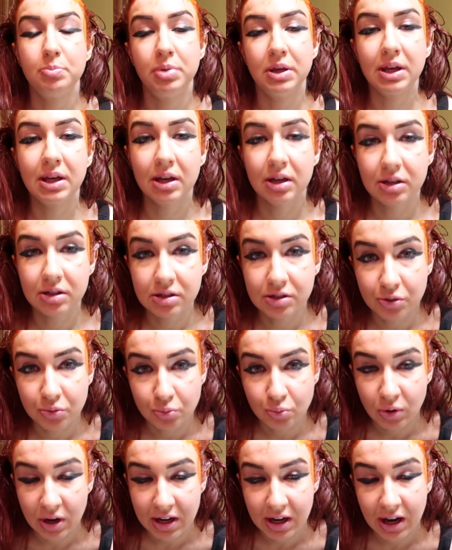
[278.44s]
because
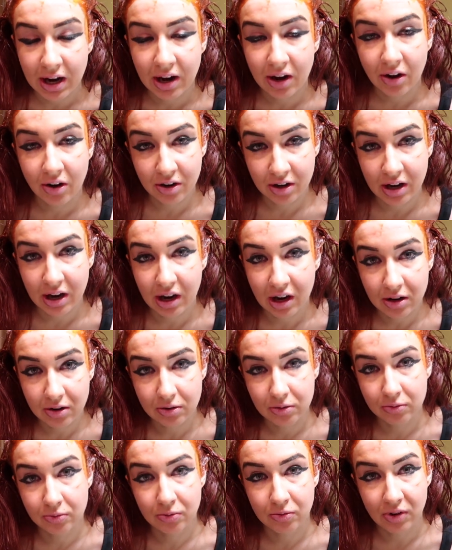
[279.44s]
red hair
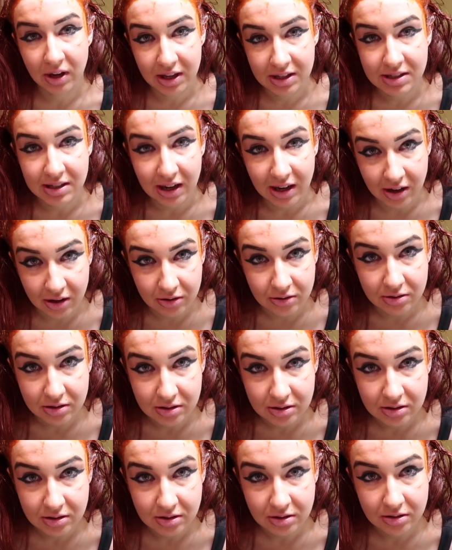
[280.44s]
dye fades out,
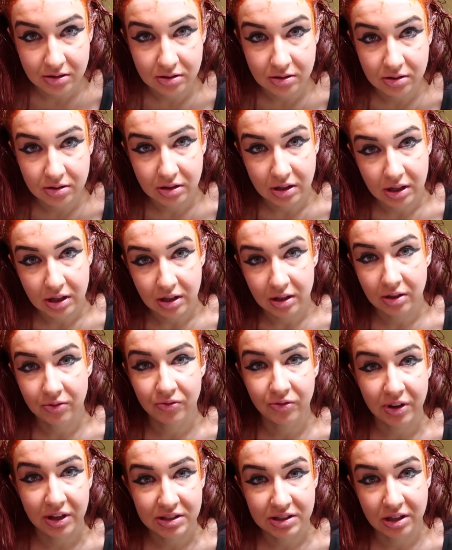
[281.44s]
it
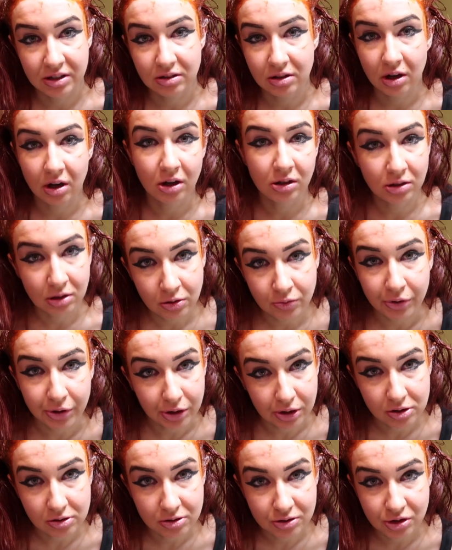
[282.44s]
fades out all
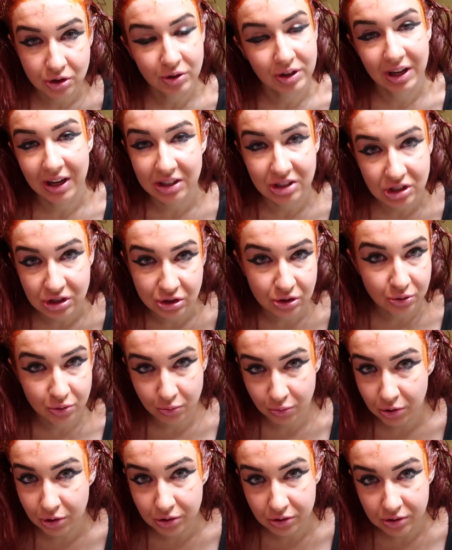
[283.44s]
over. So you can't just do
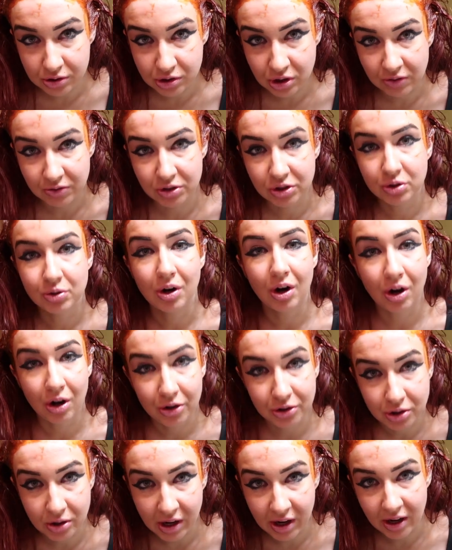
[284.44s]
the roots. You have to do
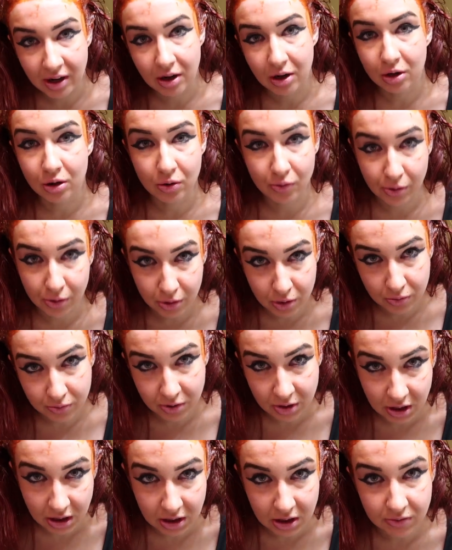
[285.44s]
all your hair over and
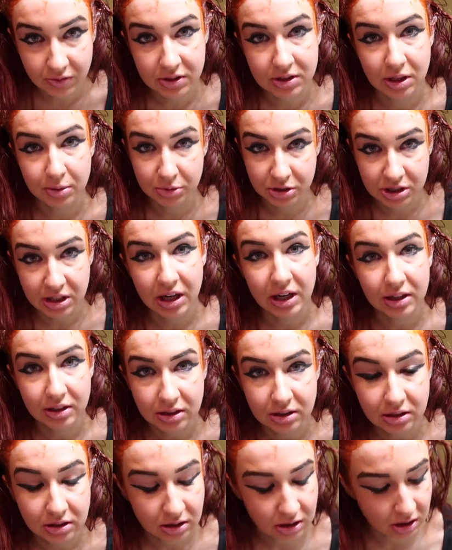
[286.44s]
over again every time you dye
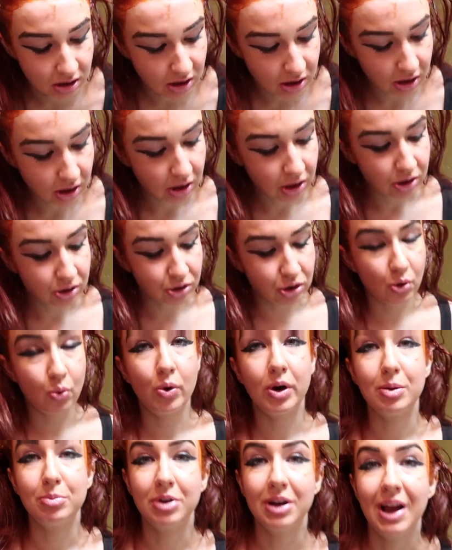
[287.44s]
it. So
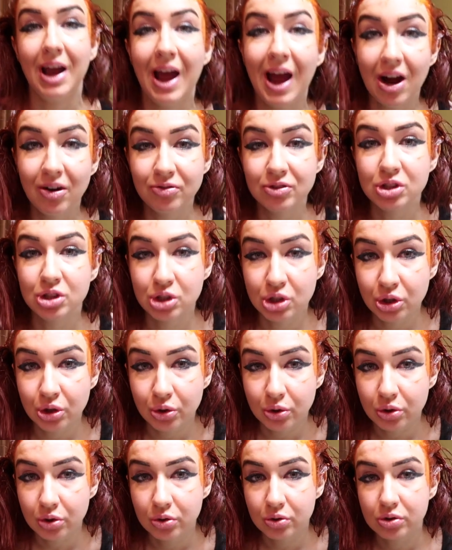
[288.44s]
what I'm gonna have to
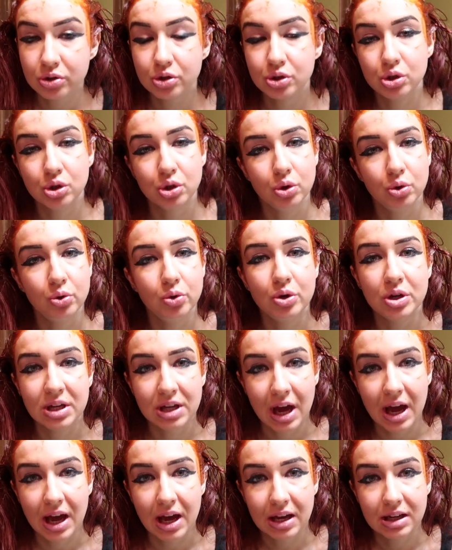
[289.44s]
do to
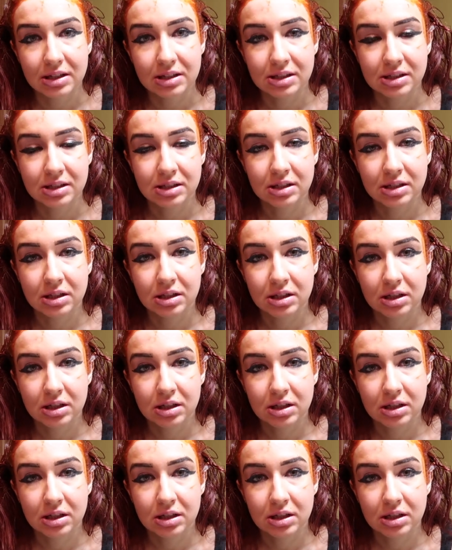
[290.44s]
get